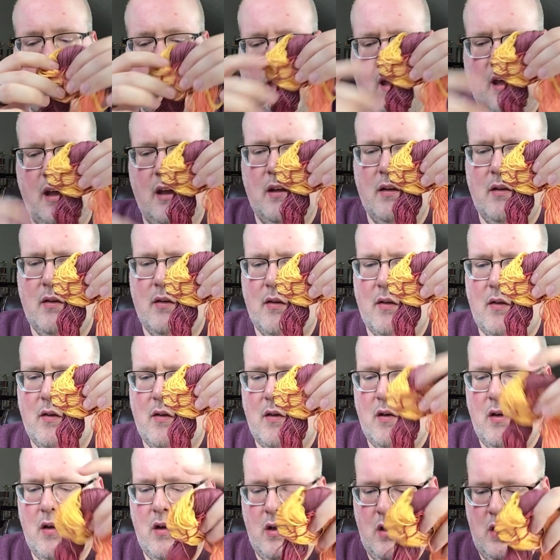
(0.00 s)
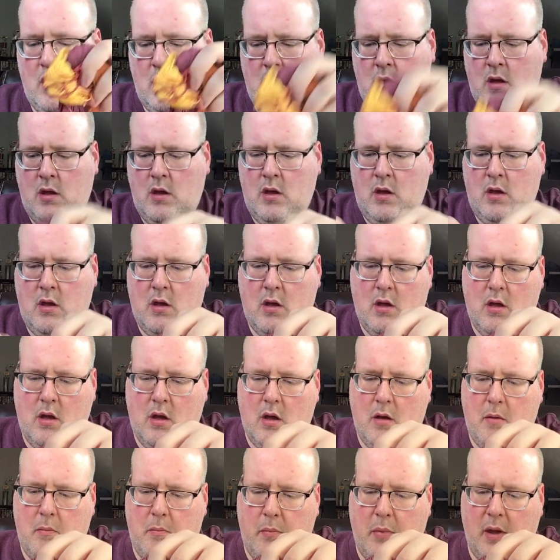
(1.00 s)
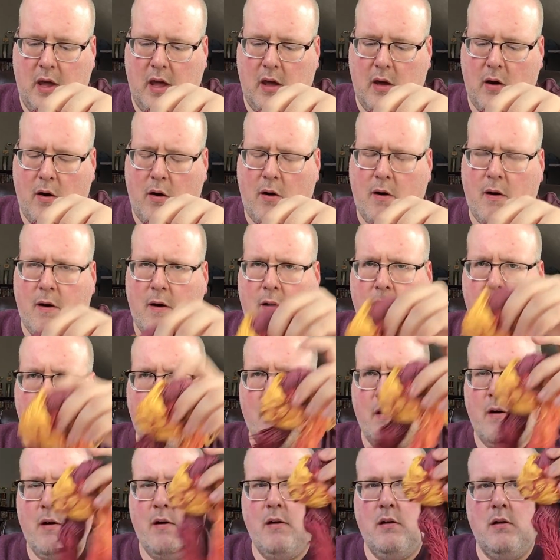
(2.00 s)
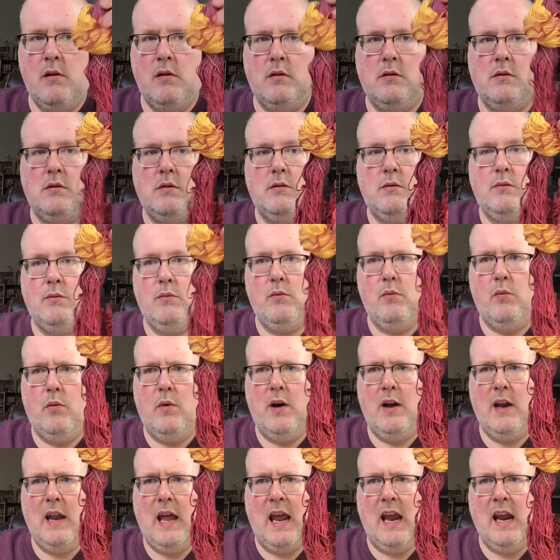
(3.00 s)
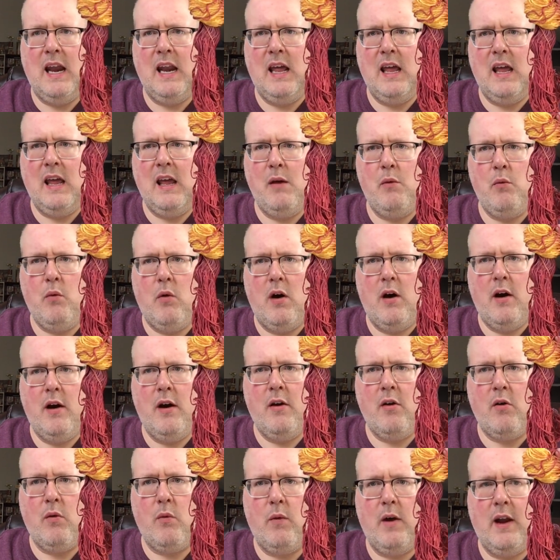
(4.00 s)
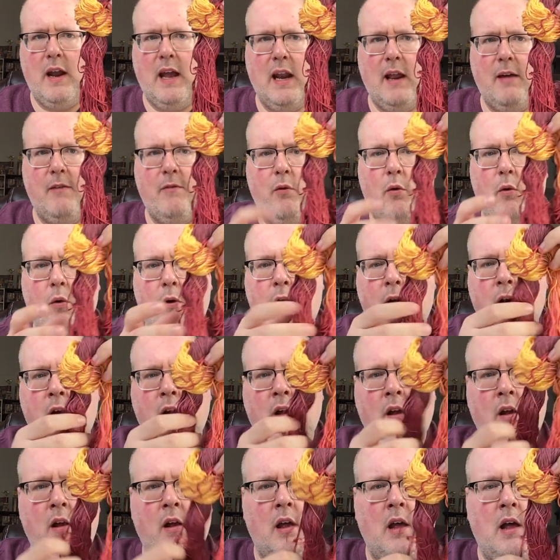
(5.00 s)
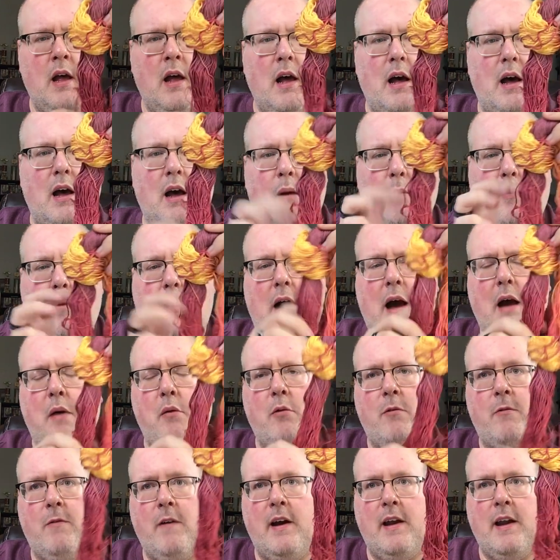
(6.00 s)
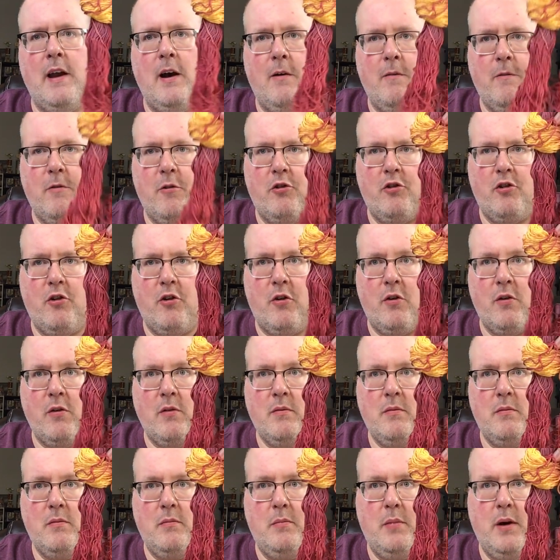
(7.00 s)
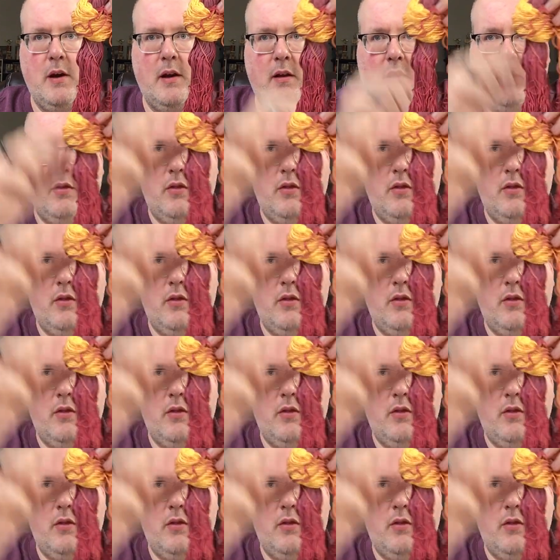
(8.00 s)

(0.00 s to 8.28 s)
it's PR 181 or 184. I will find out for sure, but